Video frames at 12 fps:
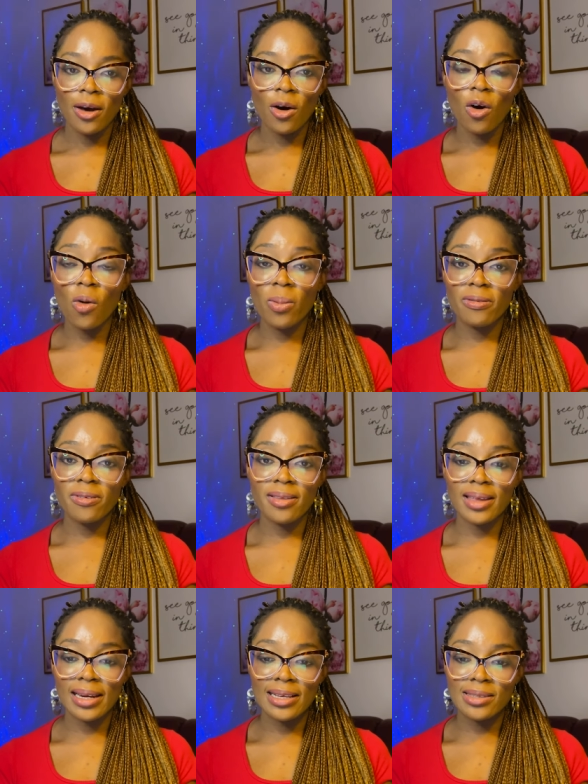Oh, before
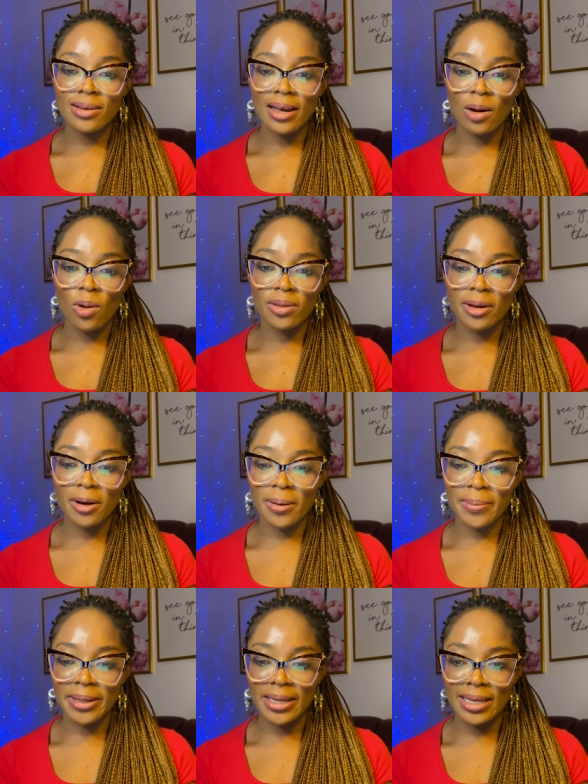that, let's look at what the
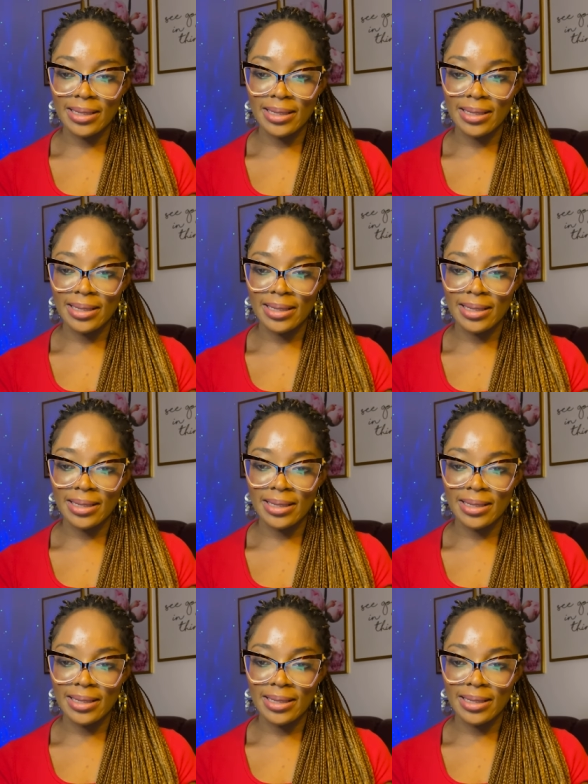company